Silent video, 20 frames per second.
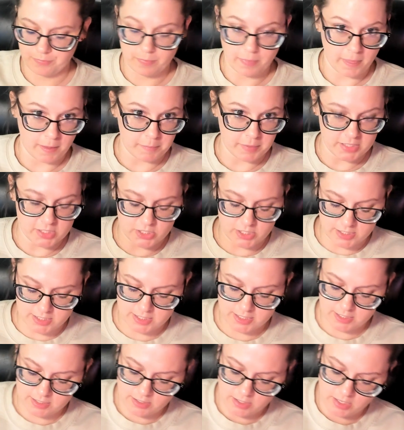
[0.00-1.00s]
let me
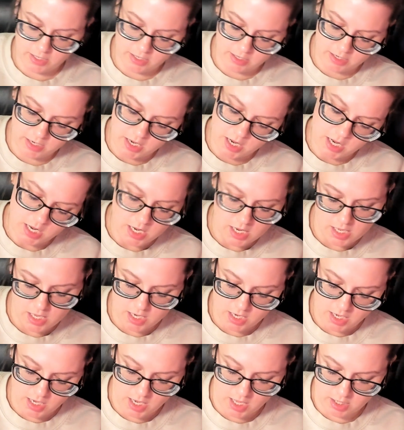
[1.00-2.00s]
just
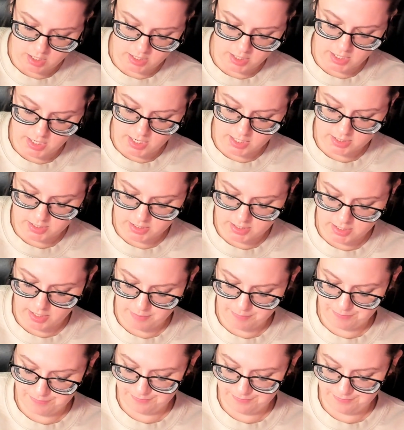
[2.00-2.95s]
color the next step.